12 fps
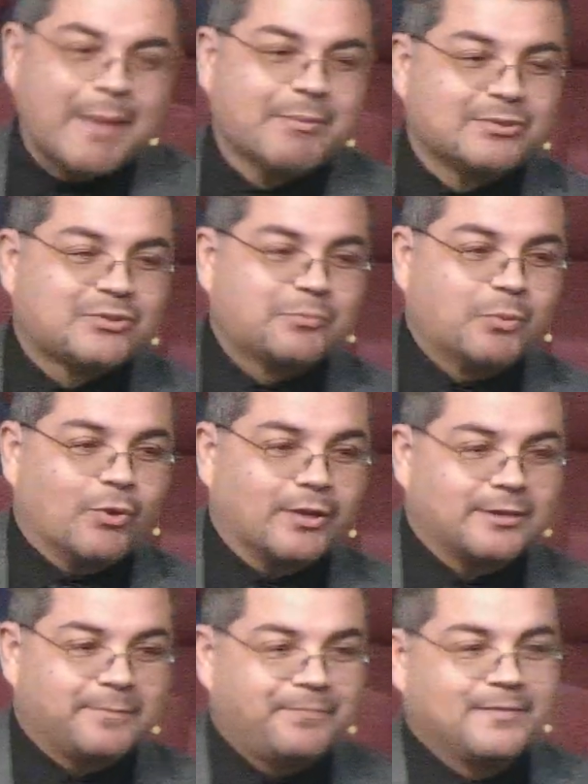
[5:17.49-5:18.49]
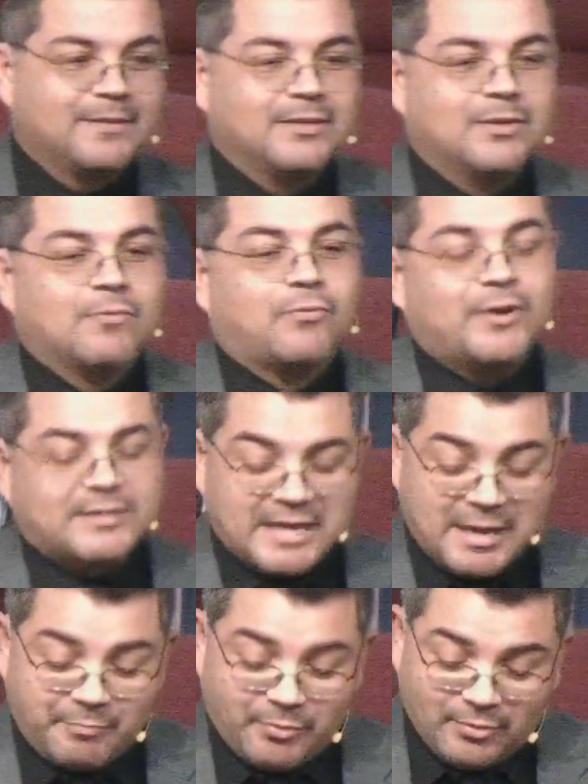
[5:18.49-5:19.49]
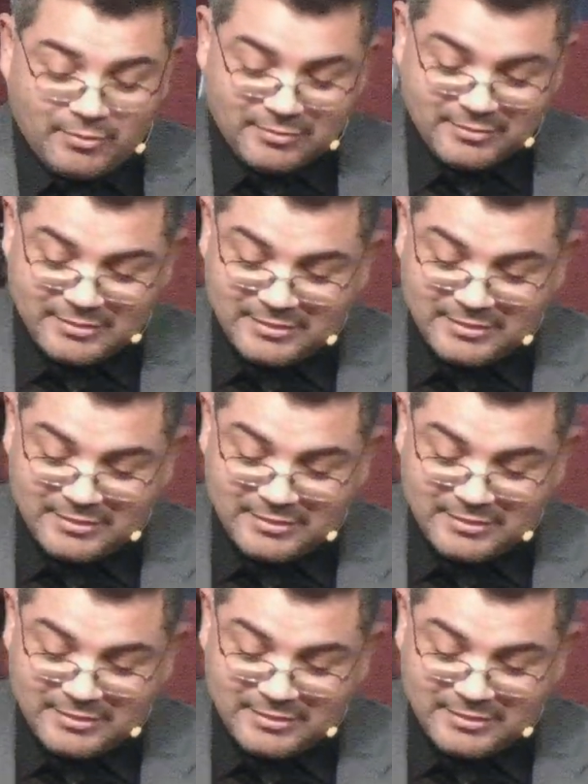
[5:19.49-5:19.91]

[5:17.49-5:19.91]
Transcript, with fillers: Sabbath sport, for example,